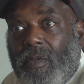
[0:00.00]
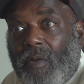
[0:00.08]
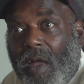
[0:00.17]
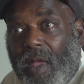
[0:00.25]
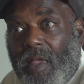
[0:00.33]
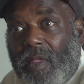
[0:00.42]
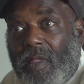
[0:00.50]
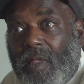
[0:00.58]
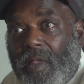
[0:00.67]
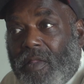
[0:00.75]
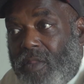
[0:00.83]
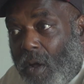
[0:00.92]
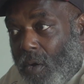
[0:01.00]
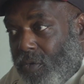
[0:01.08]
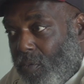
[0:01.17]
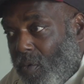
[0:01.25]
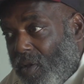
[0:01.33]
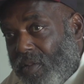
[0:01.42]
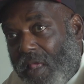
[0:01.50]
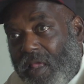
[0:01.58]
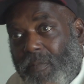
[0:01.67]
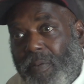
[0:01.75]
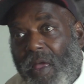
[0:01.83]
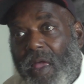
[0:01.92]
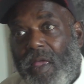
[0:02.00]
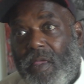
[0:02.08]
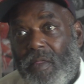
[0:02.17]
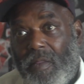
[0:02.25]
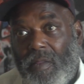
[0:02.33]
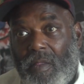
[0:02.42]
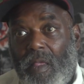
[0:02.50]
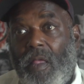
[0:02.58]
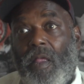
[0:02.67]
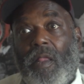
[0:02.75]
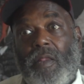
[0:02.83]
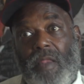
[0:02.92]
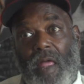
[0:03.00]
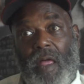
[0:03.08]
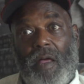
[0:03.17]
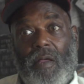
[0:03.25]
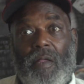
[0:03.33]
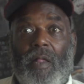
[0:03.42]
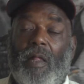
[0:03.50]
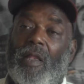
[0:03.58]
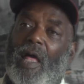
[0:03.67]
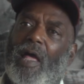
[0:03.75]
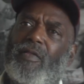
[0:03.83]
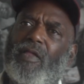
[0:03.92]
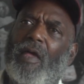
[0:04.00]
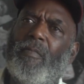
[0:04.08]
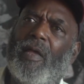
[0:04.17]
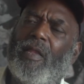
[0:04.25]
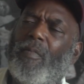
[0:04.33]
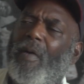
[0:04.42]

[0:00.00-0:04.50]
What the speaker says: Right? Those are the ones they getting paid. Now, like I said, man,